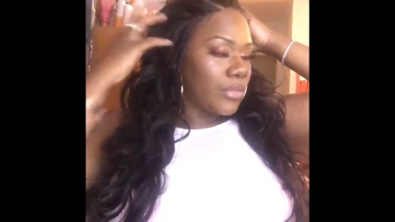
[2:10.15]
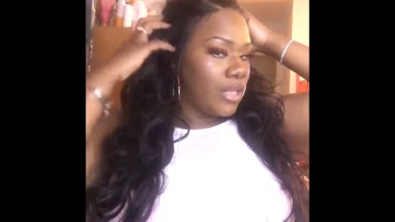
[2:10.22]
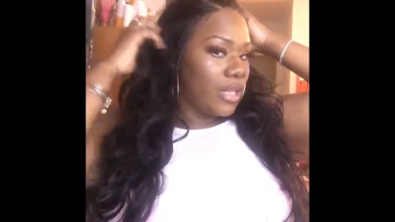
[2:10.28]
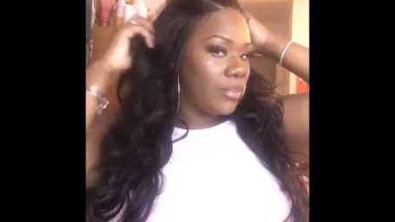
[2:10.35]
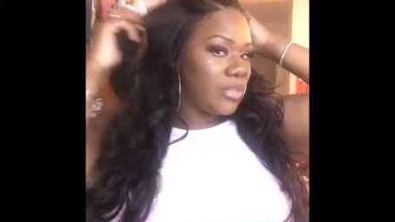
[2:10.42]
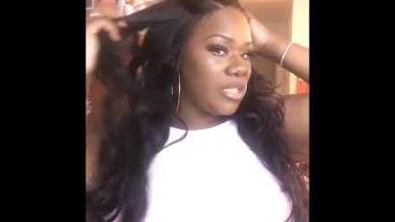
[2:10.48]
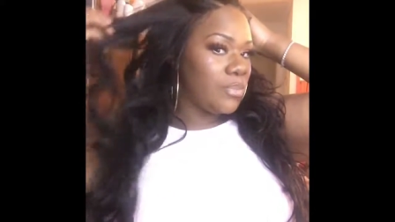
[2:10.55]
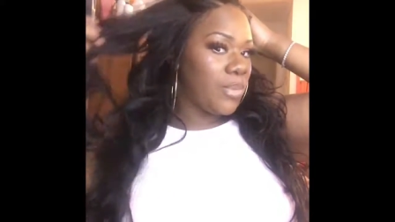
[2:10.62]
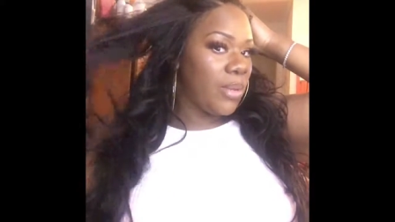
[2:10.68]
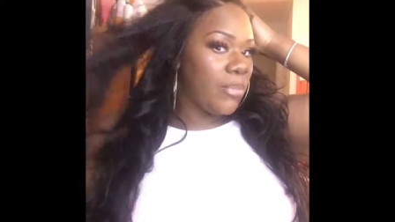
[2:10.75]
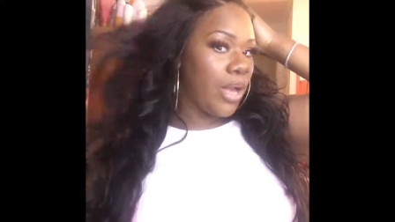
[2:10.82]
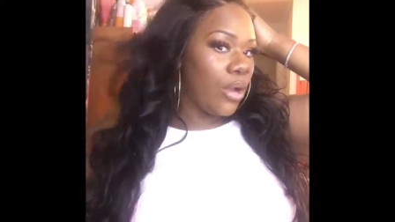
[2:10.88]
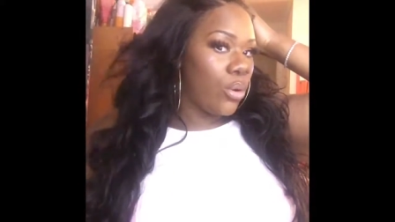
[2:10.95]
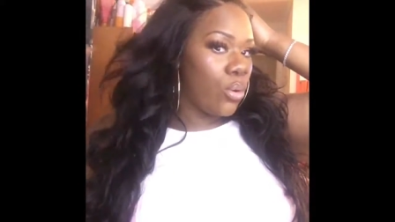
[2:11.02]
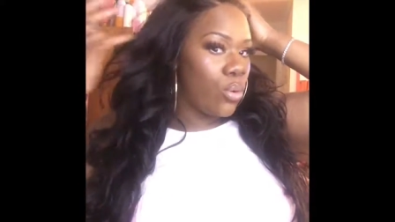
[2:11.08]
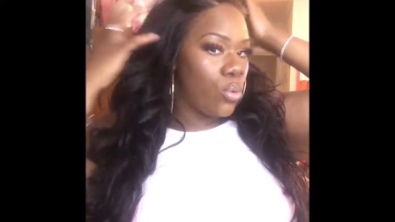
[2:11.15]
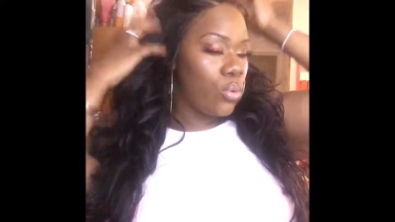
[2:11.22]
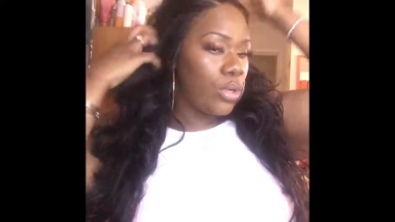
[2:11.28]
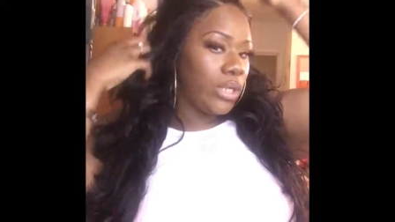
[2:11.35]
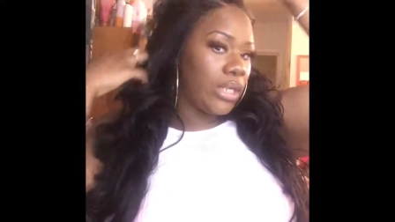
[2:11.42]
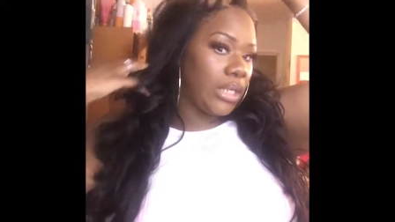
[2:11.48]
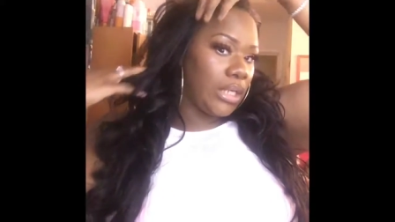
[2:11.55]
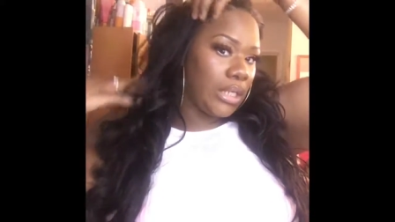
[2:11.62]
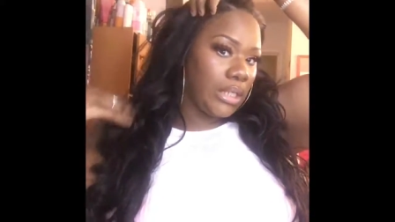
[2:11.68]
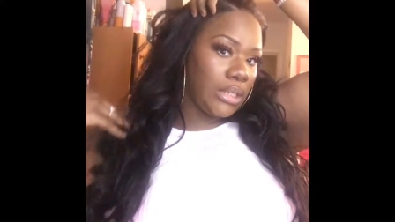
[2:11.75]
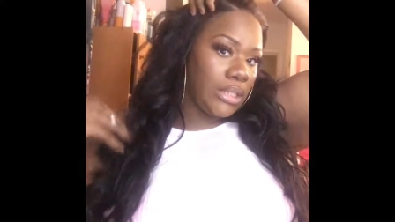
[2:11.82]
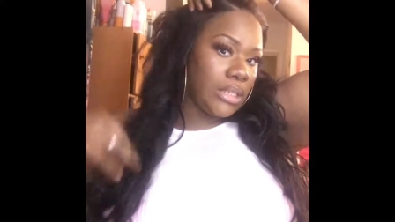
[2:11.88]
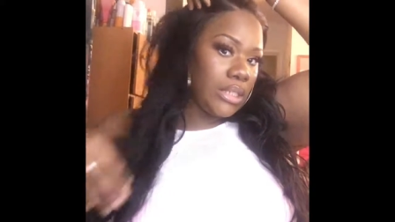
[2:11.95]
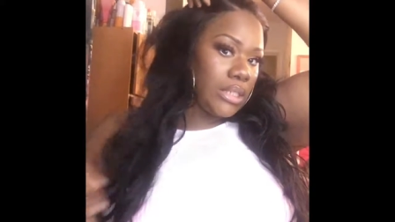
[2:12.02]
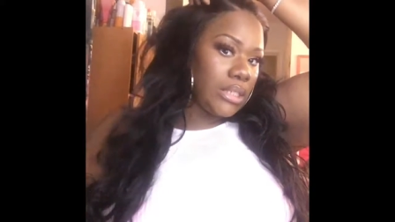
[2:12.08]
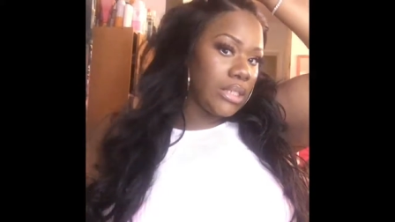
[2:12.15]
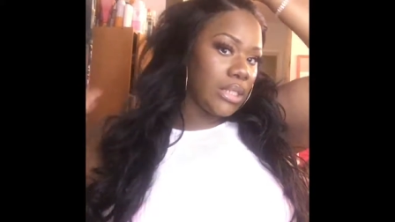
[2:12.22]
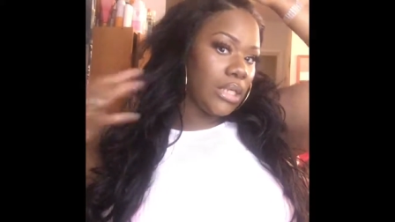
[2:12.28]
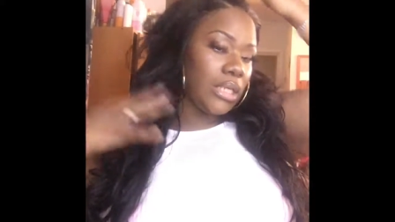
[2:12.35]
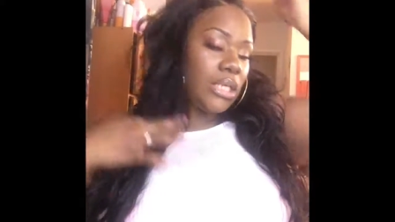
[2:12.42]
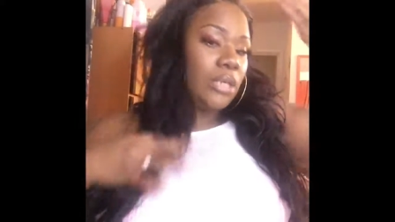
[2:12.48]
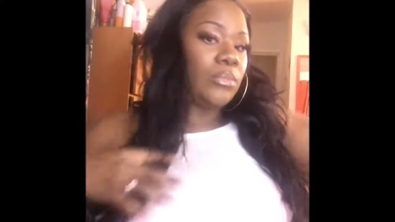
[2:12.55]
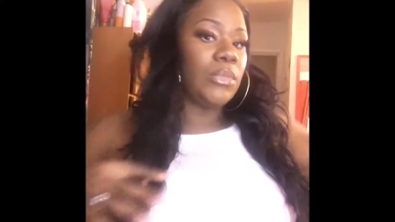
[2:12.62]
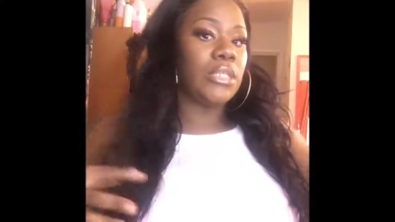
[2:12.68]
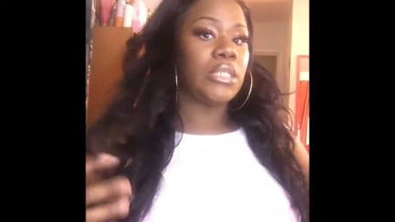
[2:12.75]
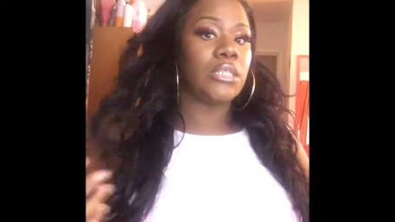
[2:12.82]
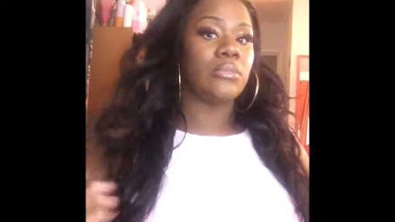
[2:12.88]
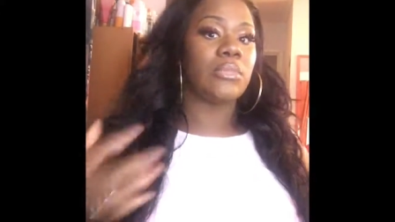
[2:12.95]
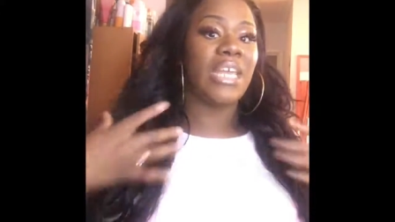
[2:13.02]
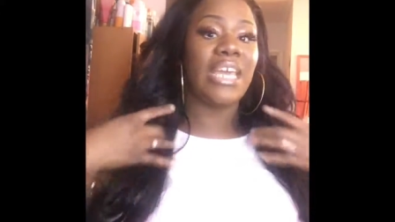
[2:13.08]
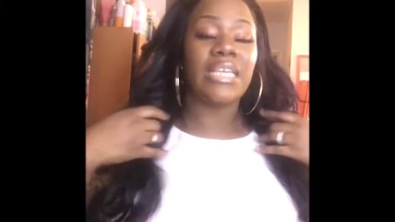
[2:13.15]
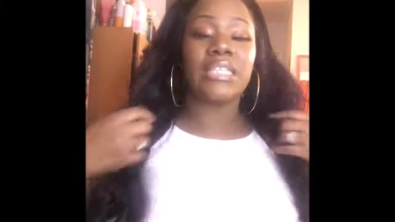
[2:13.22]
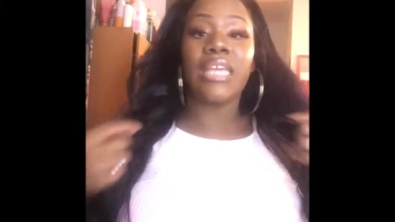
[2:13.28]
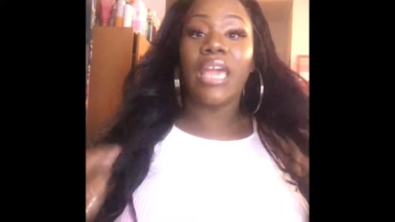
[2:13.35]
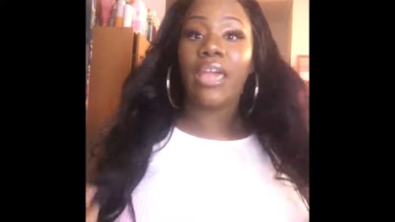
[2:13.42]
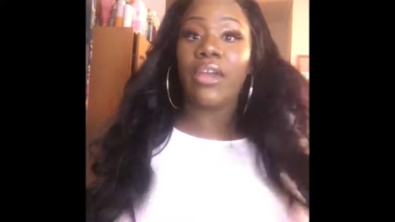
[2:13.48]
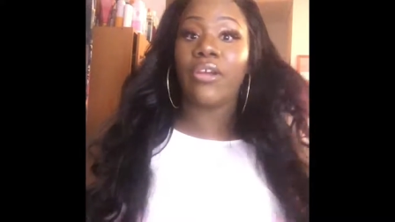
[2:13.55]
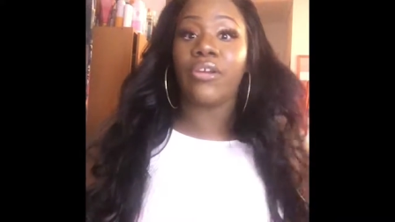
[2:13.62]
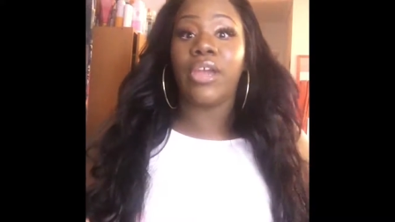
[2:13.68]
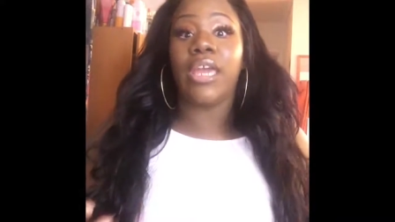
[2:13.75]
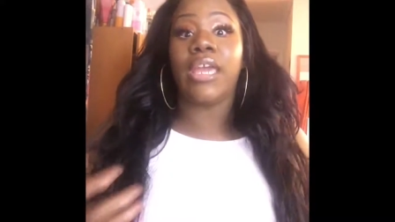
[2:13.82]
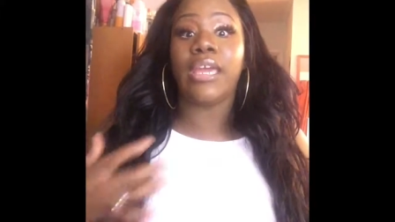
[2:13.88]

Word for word: let me spend my coins and get me some nice hair.